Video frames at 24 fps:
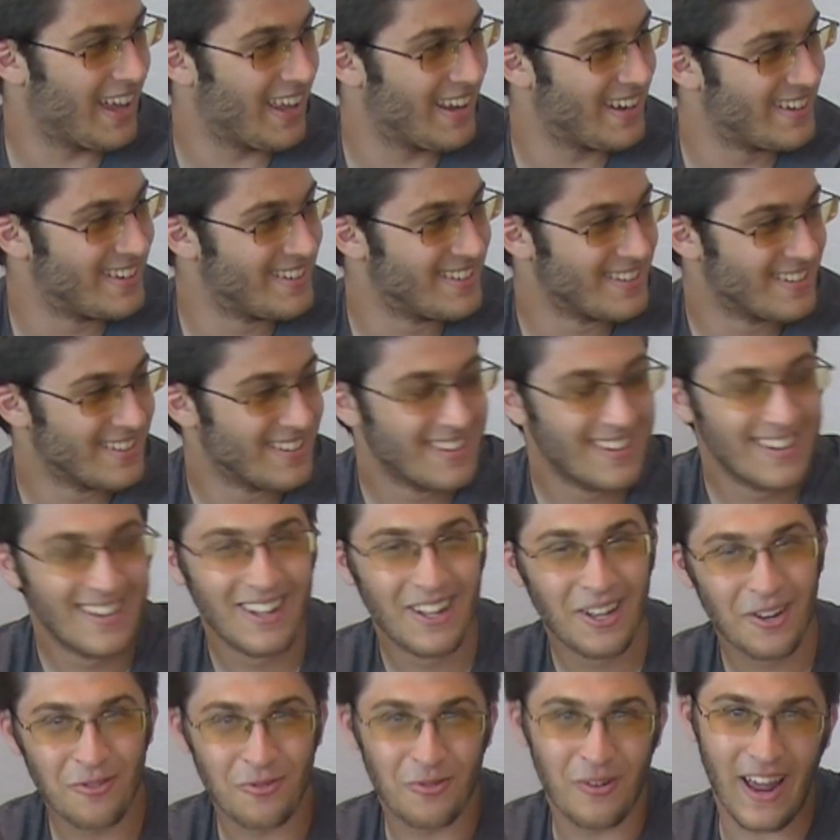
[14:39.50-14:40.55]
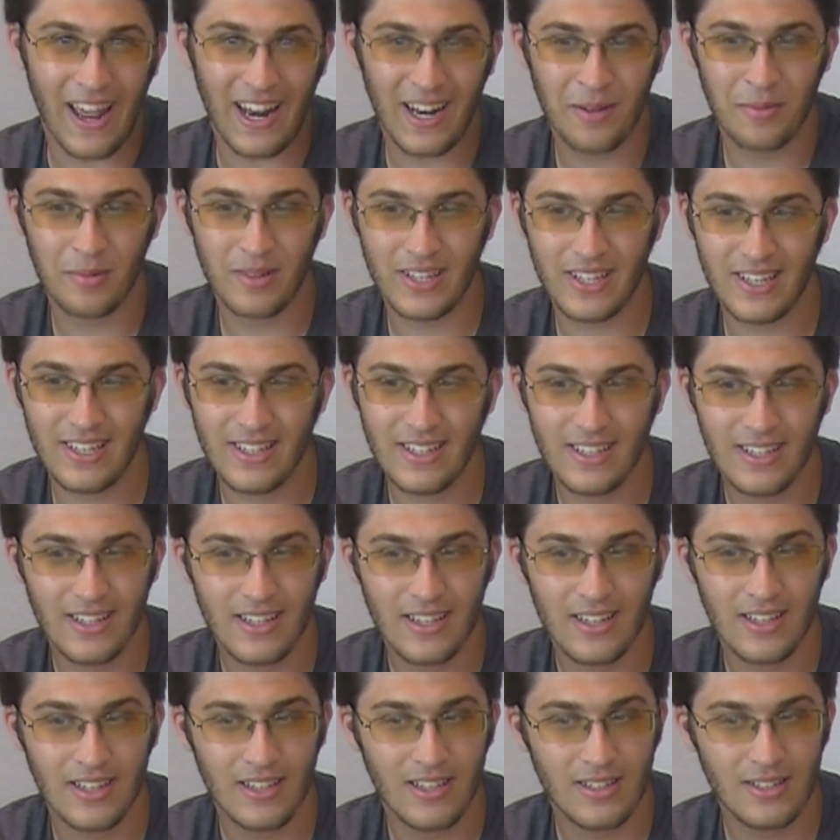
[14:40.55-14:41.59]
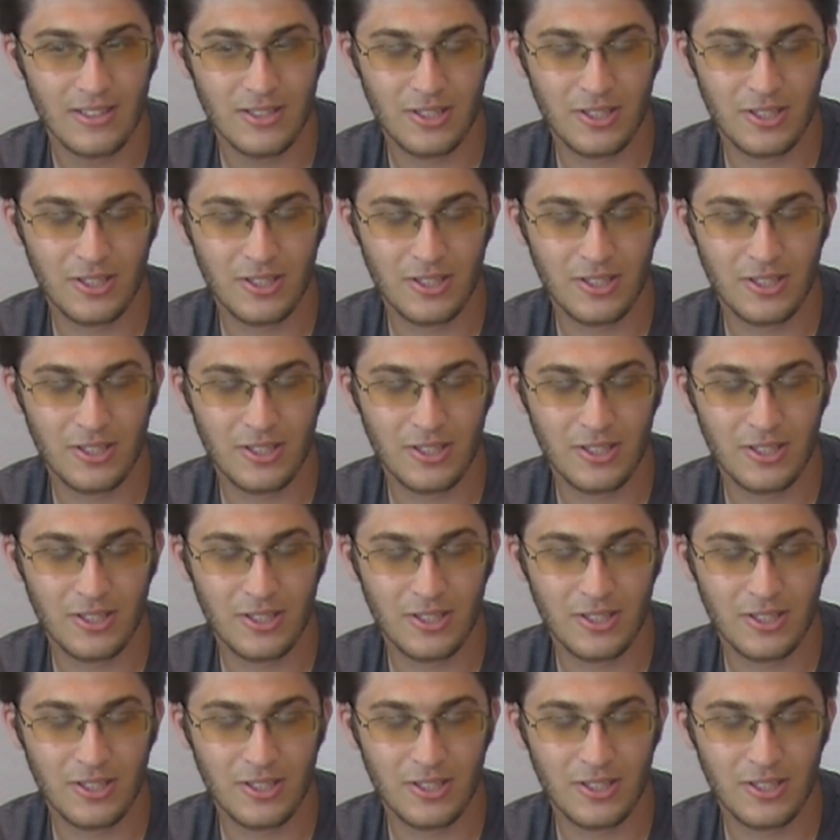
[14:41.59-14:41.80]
Just do his own thing, man. Just like Days of Future Past, yeah.